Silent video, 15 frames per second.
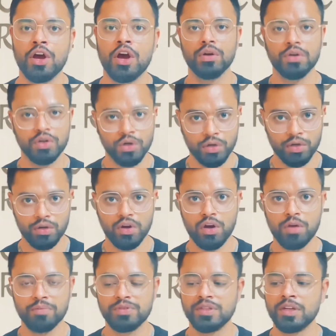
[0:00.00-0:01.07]

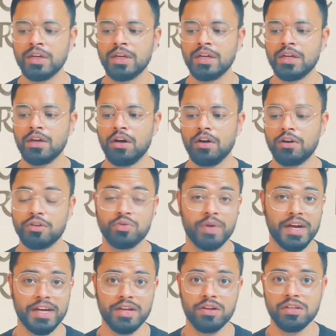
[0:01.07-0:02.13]
doorknobs, or
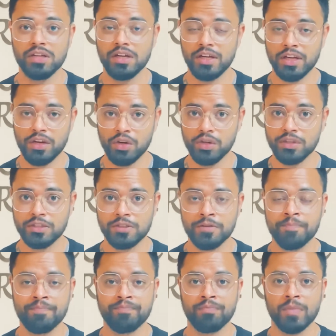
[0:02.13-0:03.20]
sweaty or dirty clothes,
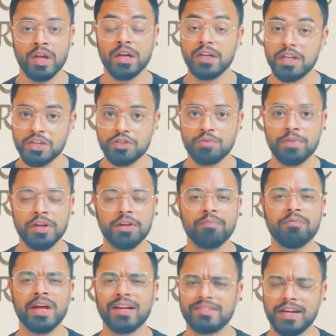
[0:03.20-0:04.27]
dustbin,
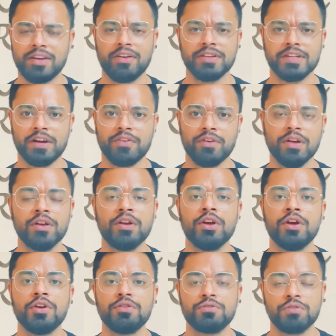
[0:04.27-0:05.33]
etc., etc.
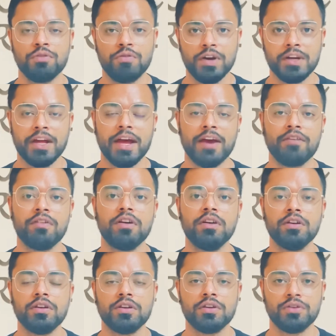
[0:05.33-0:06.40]
So
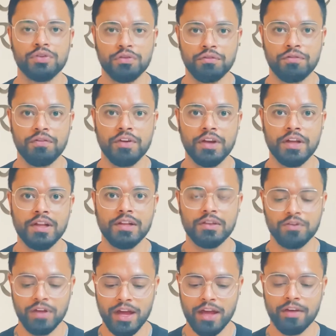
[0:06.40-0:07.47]
whatever you feel
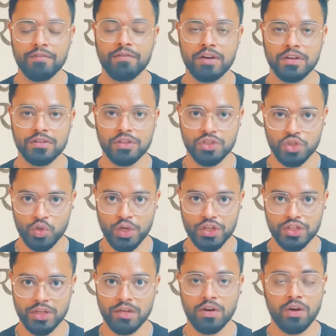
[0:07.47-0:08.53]
you have a
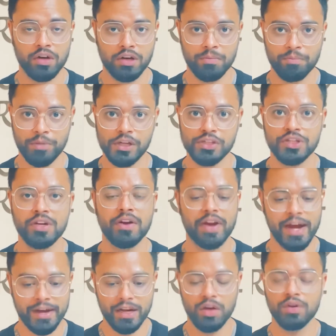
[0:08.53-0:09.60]
situation or compulsion,
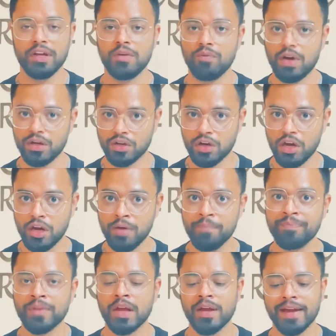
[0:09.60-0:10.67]
write down in one
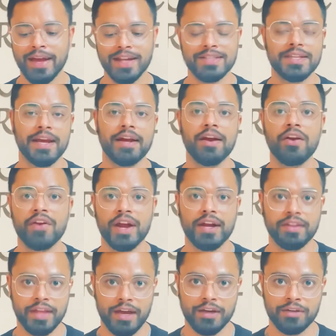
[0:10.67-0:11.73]
column, and second,
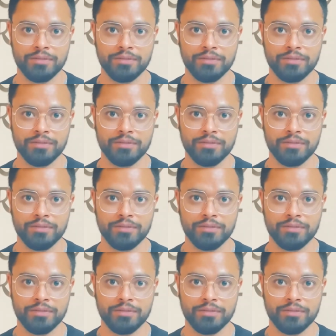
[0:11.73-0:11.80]
rate that.